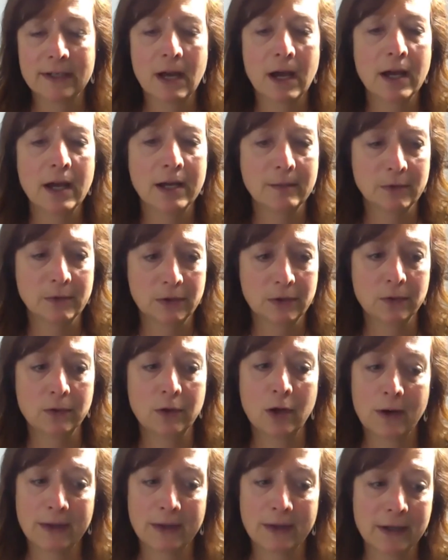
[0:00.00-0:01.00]
time to
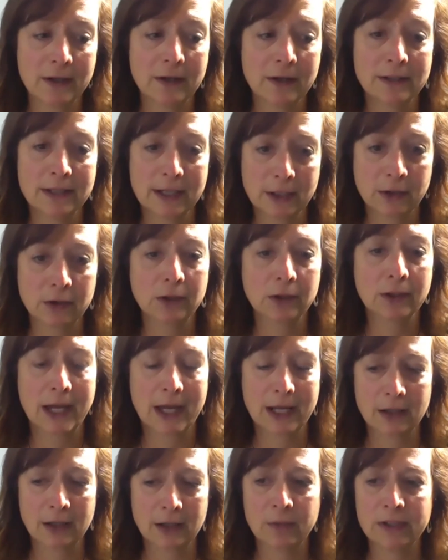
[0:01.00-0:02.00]
go out there and take a look
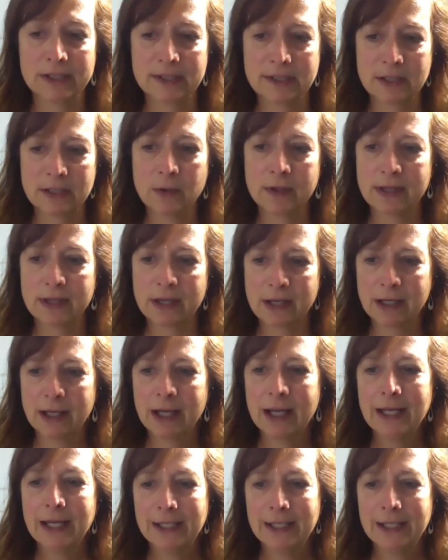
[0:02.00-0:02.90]
at them and see what they